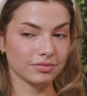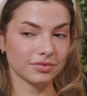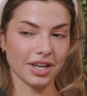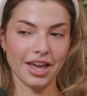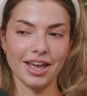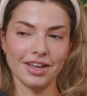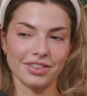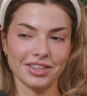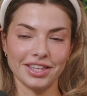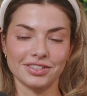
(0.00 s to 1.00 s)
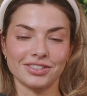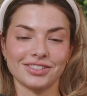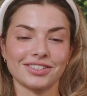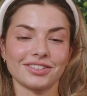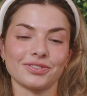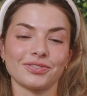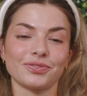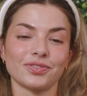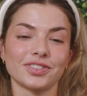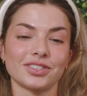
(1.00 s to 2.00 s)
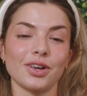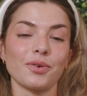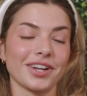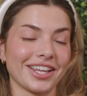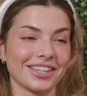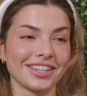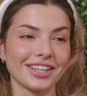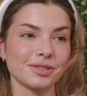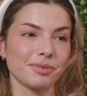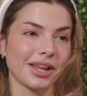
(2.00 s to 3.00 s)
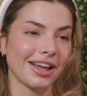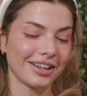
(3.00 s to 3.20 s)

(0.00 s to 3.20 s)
Okay, I think that's so ridiculous, but